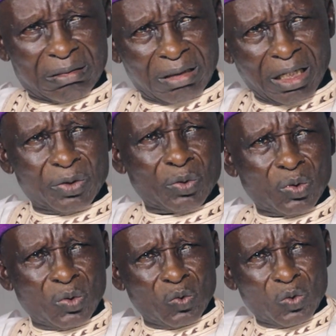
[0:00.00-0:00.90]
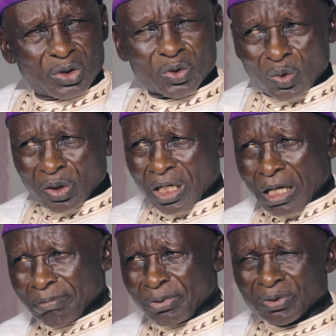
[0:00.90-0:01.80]
That was what
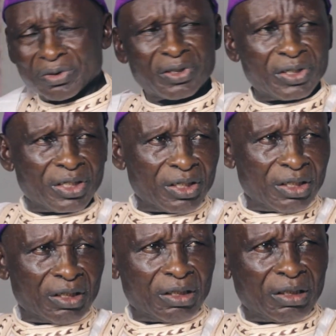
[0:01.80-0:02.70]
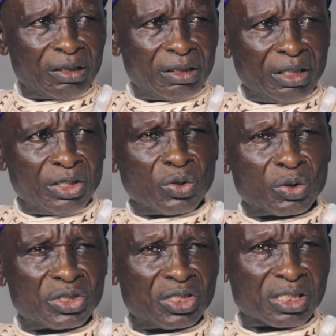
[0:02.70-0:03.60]
happened in
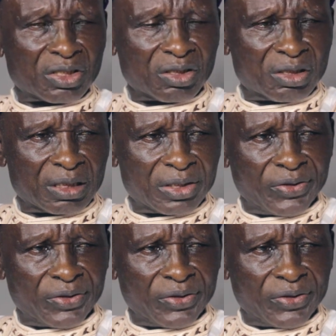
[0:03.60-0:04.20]
those days.